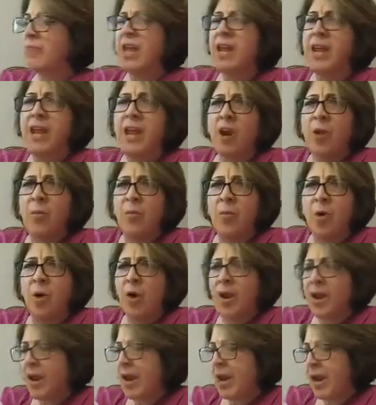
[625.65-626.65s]
Here,
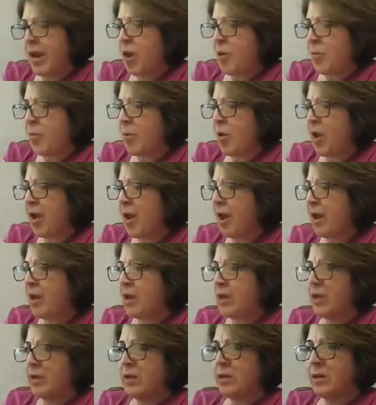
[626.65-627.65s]
boy, here, boy.
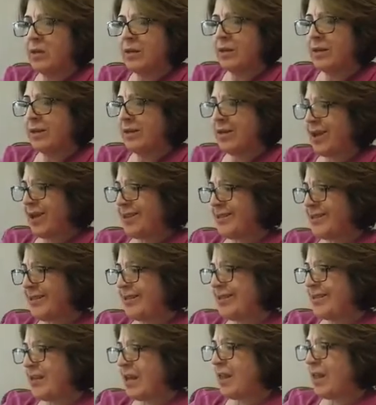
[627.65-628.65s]
Can't you
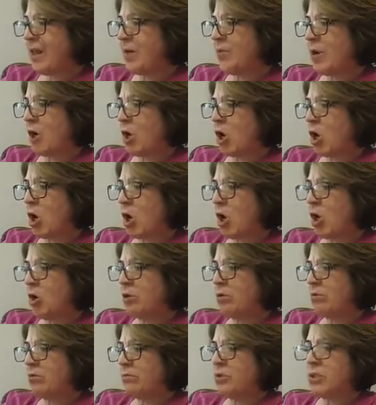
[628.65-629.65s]
tell I'm a
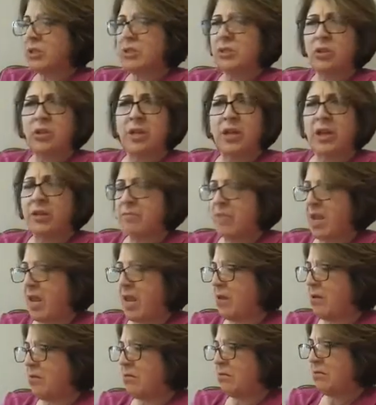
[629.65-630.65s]
girl? Just look at
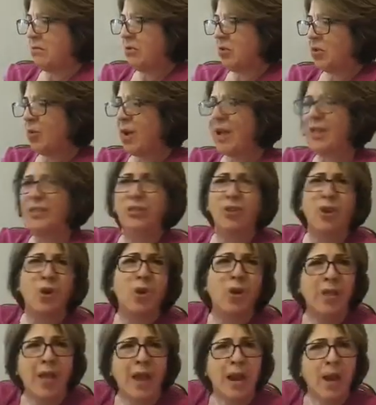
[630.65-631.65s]
me. Do I
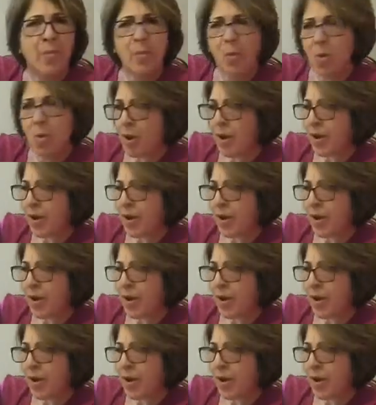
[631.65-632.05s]
look like a boy?